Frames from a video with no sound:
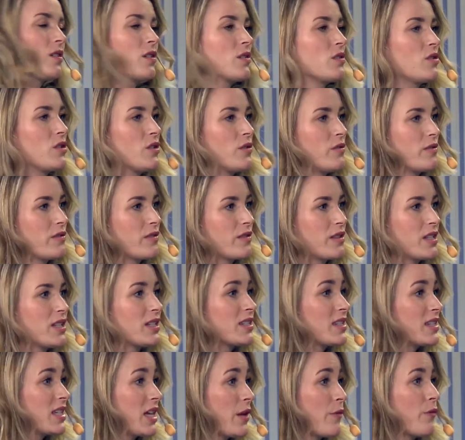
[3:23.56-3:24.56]
do you
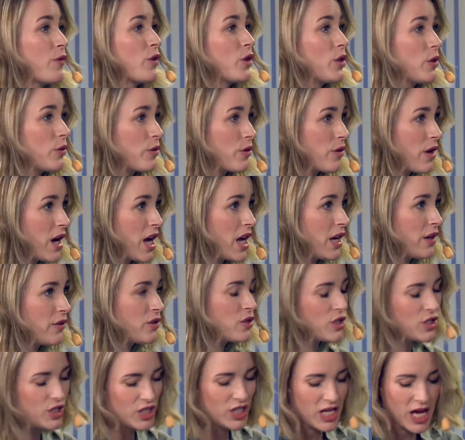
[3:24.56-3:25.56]
see for Ukraine
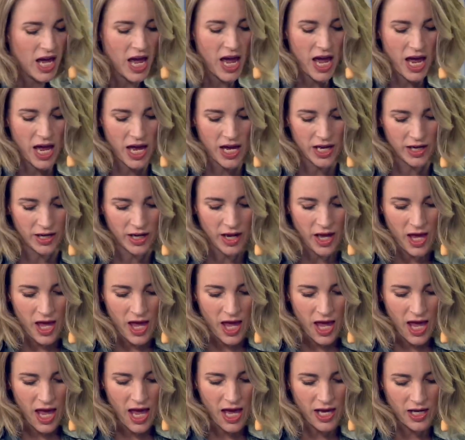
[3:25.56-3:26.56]
today,
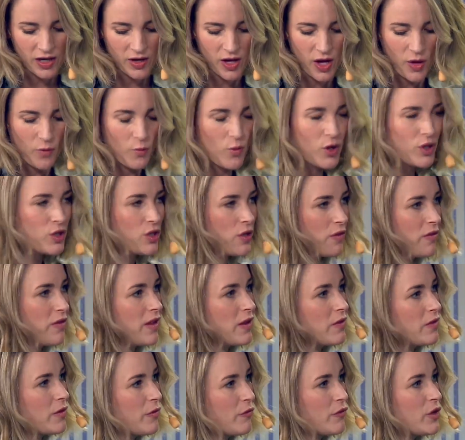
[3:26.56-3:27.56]
and what do you
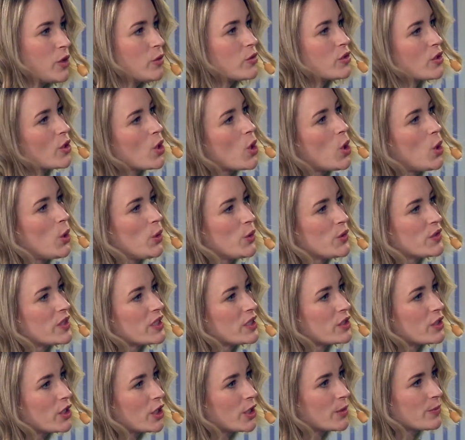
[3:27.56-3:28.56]
think the future holds in
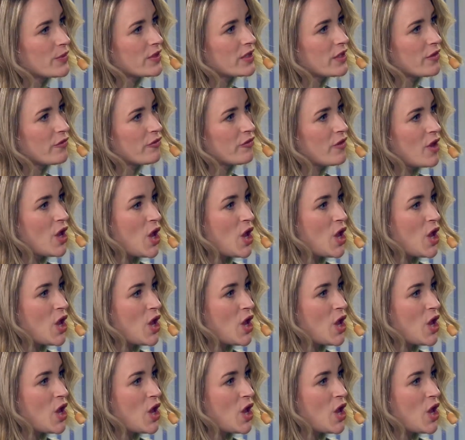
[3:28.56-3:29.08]
terms of